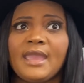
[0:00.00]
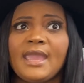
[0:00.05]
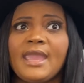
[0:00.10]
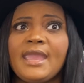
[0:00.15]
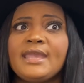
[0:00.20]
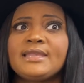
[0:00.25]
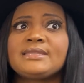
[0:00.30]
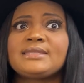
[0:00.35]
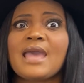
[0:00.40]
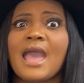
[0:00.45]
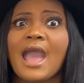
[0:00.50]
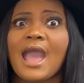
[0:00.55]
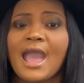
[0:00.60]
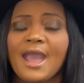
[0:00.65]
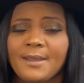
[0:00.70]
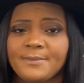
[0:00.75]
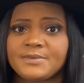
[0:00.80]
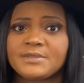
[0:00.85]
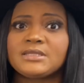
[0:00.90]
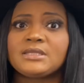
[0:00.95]
It's
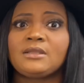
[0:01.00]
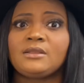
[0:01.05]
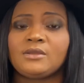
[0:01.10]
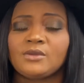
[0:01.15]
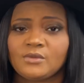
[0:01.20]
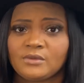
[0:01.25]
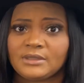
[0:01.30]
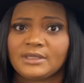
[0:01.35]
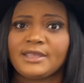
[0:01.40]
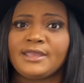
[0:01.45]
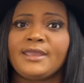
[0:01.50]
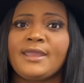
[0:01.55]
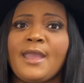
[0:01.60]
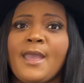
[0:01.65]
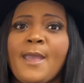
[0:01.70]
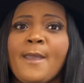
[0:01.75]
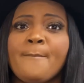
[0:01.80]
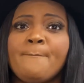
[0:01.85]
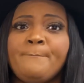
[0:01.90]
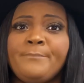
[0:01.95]
absolutely
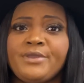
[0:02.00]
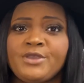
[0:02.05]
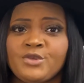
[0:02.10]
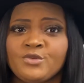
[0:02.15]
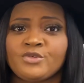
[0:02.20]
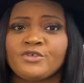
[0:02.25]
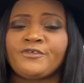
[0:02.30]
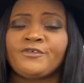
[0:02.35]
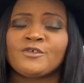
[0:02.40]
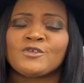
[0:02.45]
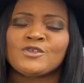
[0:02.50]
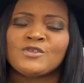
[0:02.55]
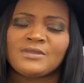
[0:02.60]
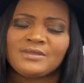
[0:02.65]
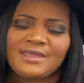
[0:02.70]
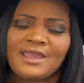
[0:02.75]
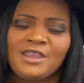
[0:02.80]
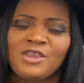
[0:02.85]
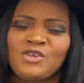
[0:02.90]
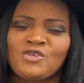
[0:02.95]
beautiful. So
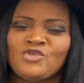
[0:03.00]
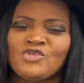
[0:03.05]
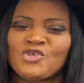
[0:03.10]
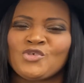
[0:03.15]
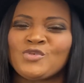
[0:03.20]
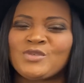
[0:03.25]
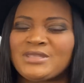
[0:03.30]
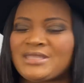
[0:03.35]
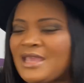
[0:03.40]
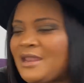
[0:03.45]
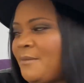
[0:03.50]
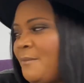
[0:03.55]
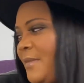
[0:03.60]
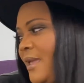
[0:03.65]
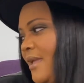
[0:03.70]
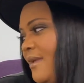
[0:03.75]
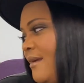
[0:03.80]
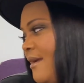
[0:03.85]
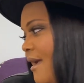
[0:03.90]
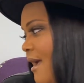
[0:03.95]
thank you, Joe Sent
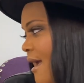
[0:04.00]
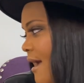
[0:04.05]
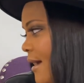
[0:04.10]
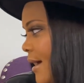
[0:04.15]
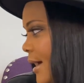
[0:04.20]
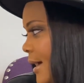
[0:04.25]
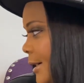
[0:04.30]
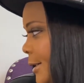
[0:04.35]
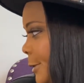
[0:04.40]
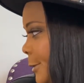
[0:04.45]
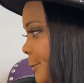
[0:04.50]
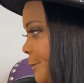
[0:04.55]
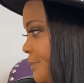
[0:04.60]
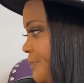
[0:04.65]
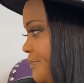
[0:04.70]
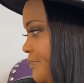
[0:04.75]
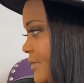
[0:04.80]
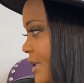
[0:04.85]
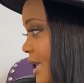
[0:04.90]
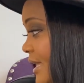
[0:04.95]
Me. And
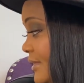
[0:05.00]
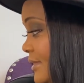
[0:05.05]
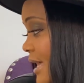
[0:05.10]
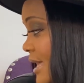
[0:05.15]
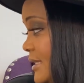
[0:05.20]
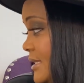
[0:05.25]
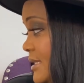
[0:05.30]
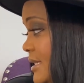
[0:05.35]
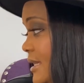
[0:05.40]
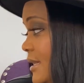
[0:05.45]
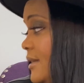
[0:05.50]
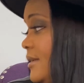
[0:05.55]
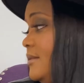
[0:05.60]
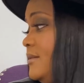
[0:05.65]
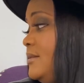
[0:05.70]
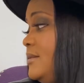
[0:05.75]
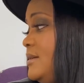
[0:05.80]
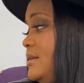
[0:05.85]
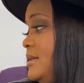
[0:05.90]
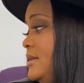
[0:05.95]
that's it.
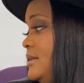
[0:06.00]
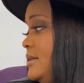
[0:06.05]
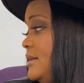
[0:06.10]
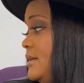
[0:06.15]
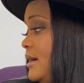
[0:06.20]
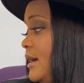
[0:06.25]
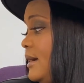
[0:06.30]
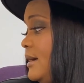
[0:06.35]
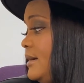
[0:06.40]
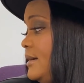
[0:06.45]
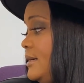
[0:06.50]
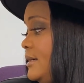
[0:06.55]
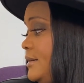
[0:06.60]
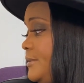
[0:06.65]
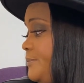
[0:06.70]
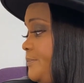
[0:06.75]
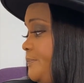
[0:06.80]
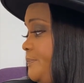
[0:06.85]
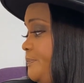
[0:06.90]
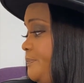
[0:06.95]

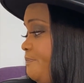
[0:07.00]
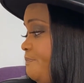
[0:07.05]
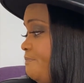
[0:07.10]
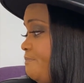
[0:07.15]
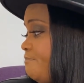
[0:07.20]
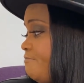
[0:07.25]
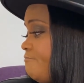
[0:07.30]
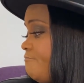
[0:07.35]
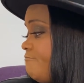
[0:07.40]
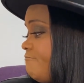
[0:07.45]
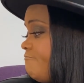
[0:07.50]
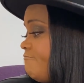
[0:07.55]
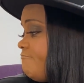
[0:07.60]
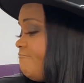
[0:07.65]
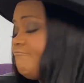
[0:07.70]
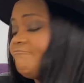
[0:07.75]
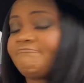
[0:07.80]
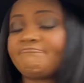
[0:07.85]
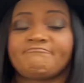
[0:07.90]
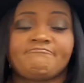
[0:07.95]

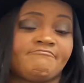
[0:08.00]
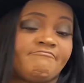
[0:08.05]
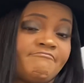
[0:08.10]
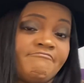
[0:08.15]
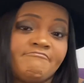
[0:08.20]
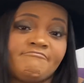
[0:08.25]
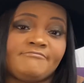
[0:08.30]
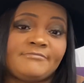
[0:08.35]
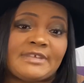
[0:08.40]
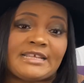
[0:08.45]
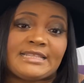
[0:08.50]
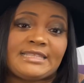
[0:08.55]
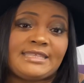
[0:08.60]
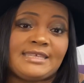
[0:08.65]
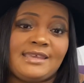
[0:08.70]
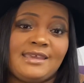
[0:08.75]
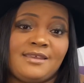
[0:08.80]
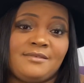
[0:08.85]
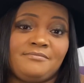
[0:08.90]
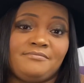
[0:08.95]
That's
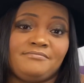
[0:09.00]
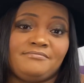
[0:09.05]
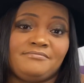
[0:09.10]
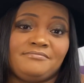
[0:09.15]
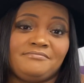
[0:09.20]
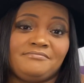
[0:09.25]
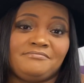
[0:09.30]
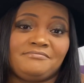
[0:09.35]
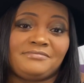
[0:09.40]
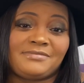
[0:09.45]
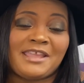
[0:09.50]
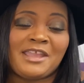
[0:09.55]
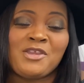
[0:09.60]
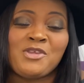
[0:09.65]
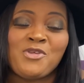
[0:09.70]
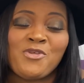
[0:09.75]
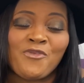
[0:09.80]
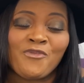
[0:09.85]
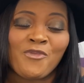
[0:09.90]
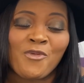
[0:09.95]
it.
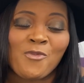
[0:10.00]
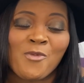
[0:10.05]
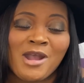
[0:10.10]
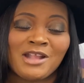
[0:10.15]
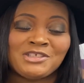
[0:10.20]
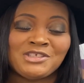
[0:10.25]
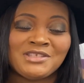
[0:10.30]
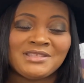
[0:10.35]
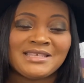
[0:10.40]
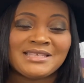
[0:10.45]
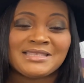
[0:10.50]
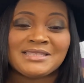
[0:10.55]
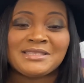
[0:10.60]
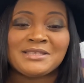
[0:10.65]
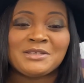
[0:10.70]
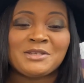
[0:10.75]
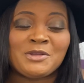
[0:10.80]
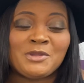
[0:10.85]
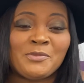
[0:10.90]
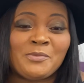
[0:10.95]
Thank you for watching this
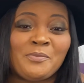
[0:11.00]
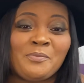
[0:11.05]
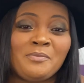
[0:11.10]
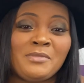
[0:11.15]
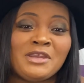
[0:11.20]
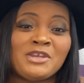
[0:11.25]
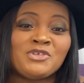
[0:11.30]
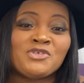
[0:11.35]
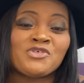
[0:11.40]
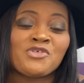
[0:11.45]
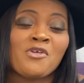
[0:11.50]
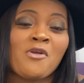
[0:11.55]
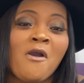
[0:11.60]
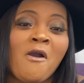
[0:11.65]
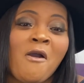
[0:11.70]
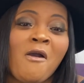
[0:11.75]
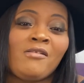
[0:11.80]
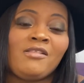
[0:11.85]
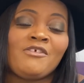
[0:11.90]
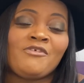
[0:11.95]
little miniature
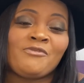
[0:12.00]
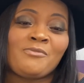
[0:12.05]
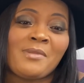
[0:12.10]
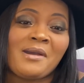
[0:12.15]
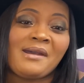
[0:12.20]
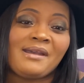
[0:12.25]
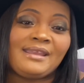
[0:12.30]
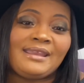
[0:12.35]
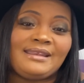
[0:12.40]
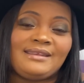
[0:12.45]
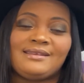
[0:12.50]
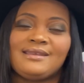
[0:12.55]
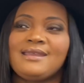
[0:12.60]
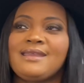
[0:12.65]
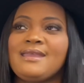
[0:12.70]
haul of mine.